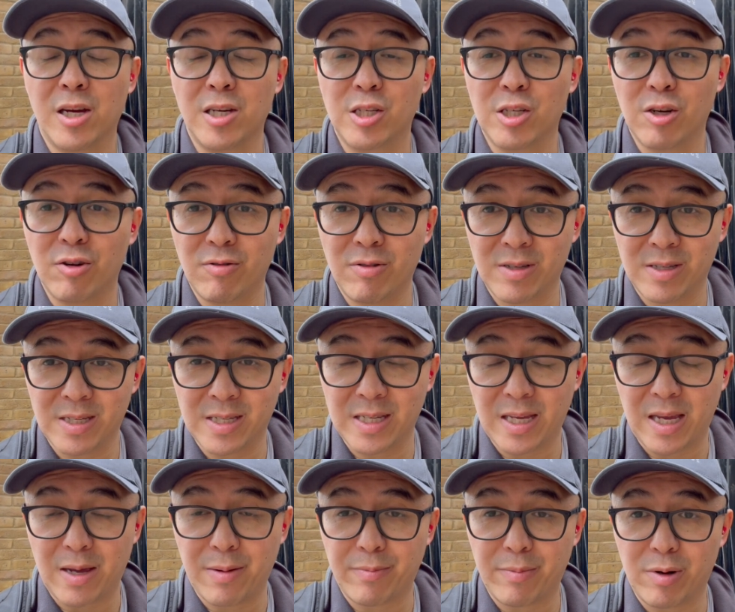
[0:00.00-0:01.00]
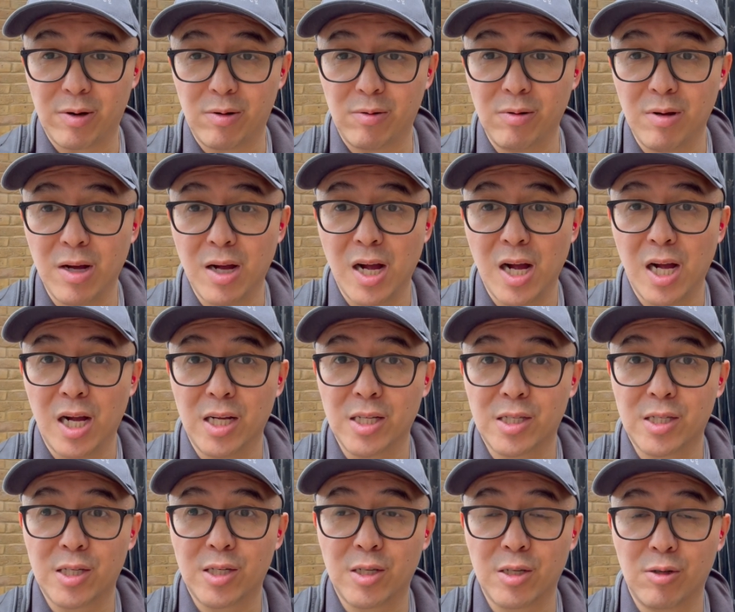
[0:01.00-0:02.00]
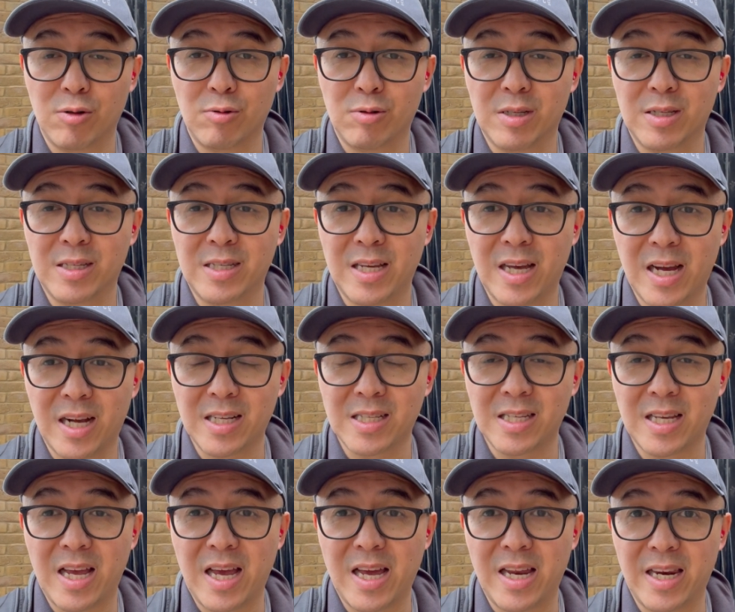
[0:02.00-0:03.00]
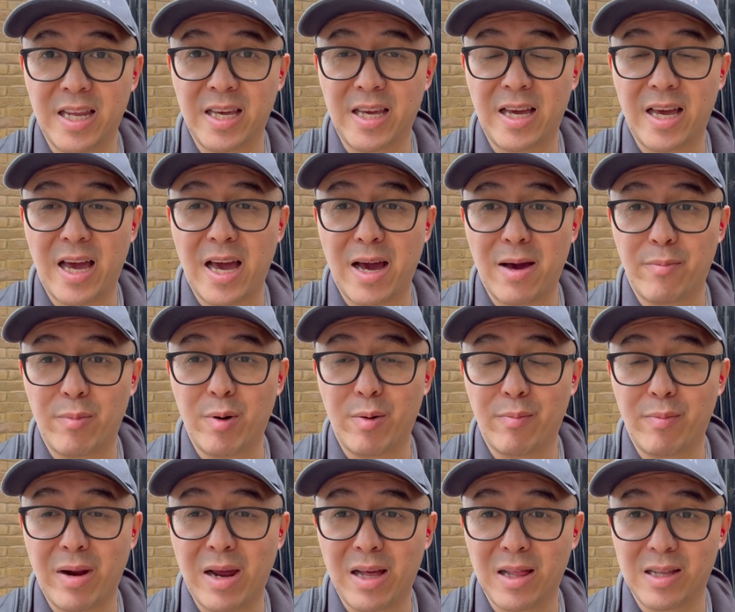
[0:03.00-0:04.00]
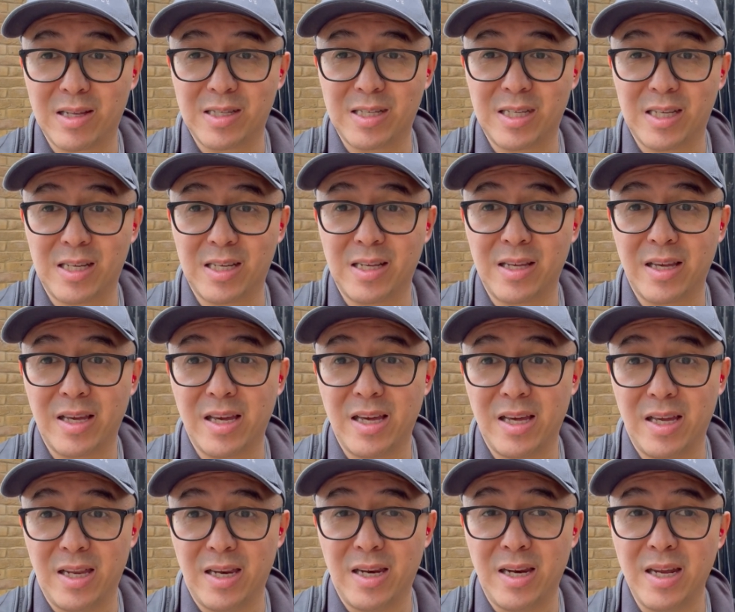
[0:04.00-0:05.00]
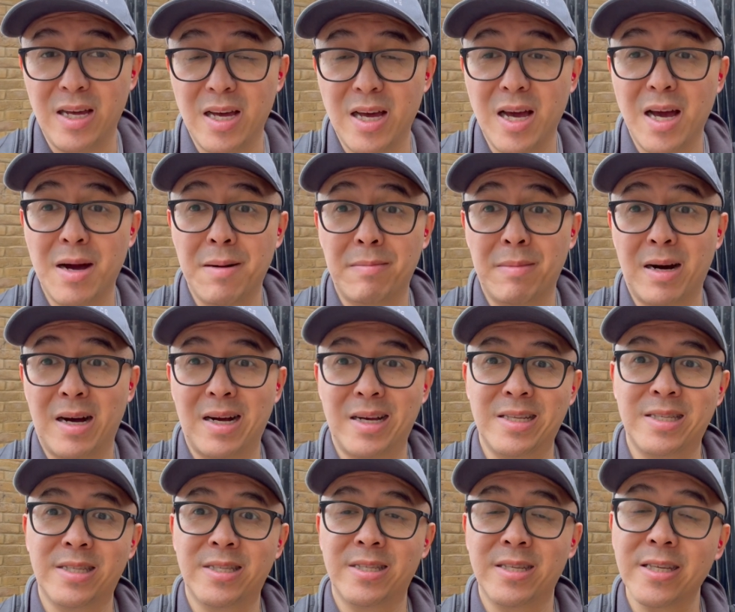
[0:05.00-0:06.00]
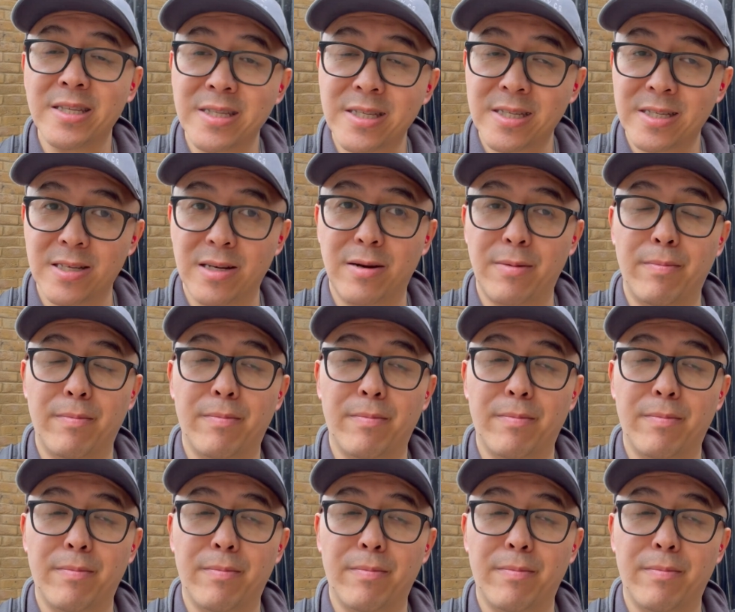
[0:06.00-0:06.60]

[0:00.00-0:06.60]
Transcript: urine sample to detect any abnormality in my system.